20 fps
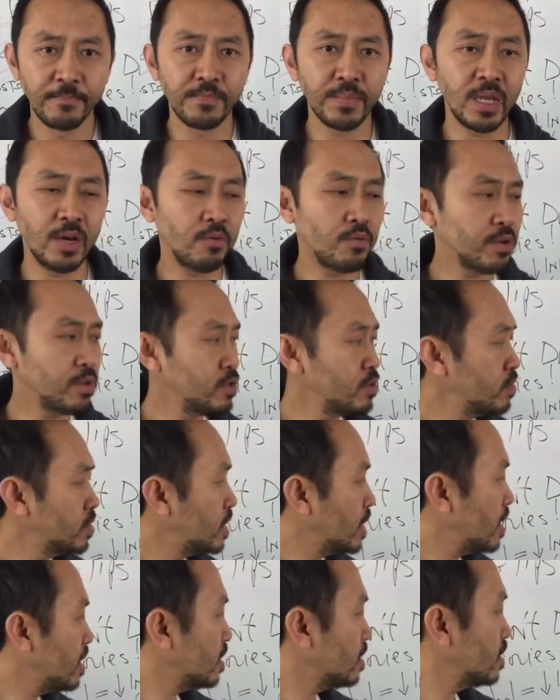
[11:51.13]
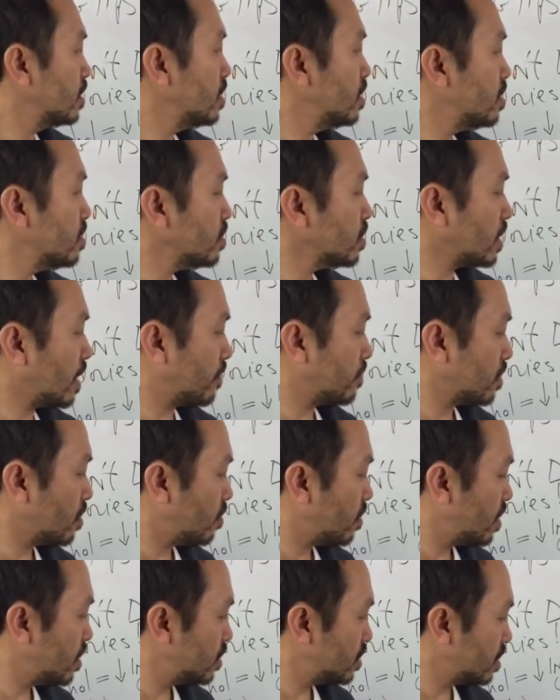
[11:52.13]
Now, when you take years out of the
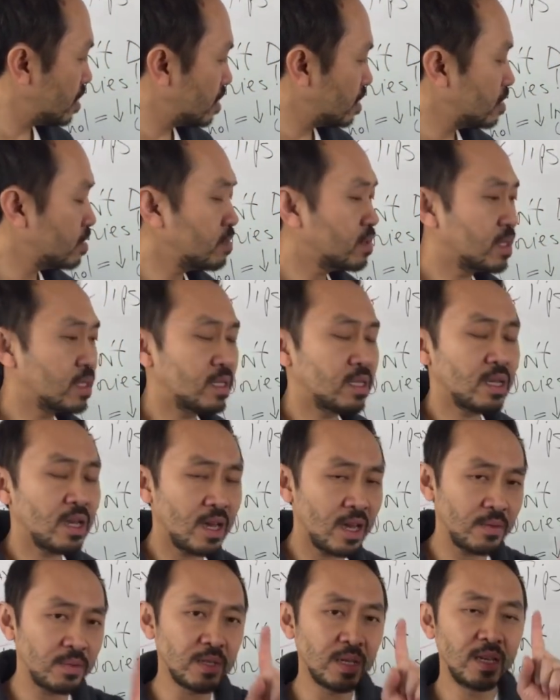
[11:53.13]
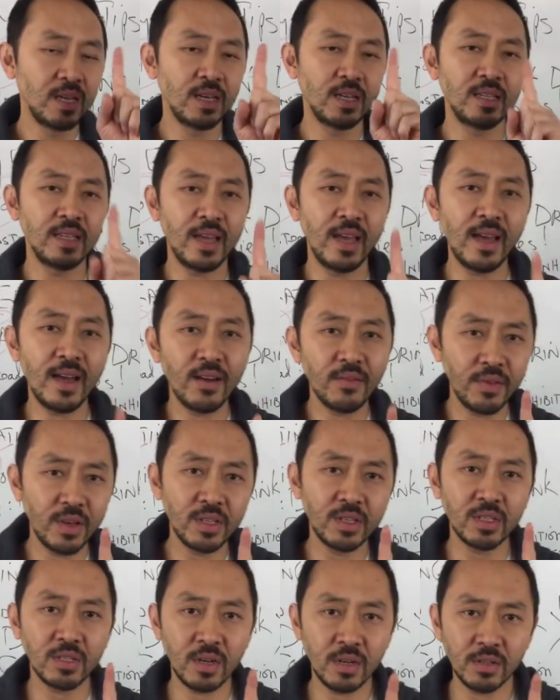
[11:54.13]
equation and do it to times, now
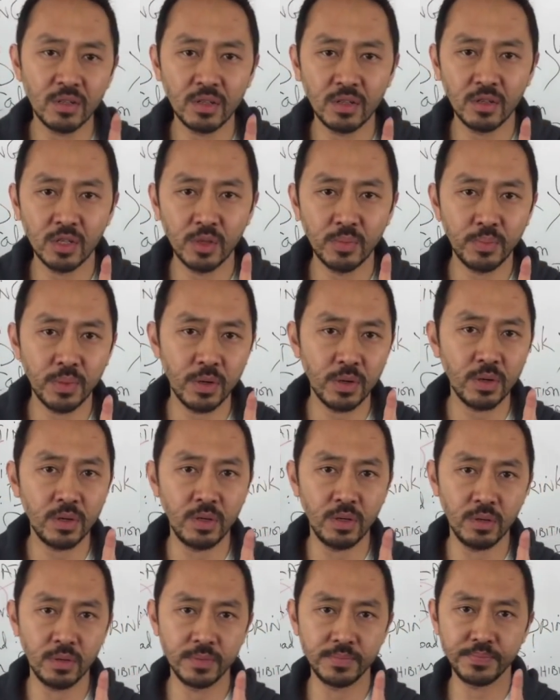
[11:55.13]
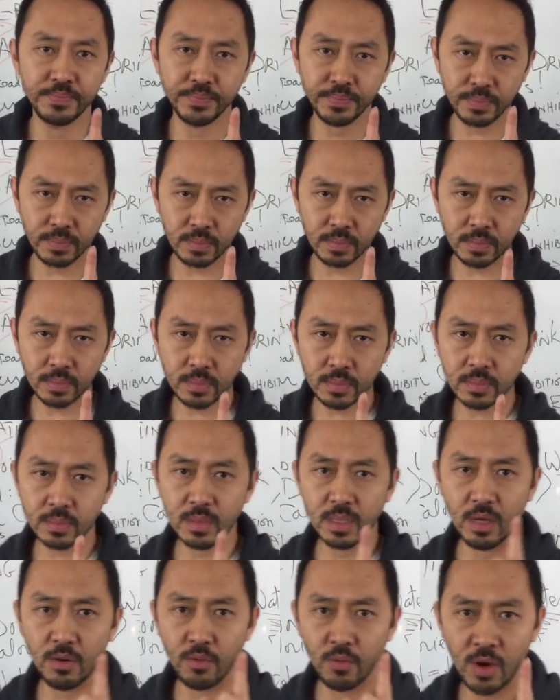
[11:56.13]
that starts to spur you.
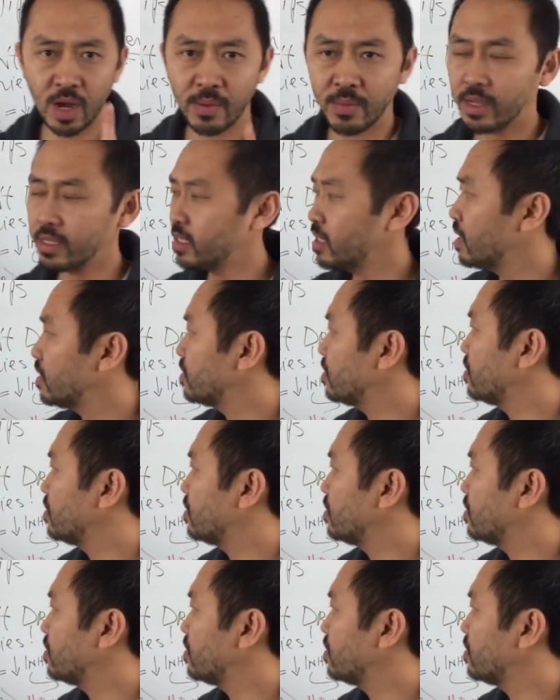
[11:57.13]
Why am I telling you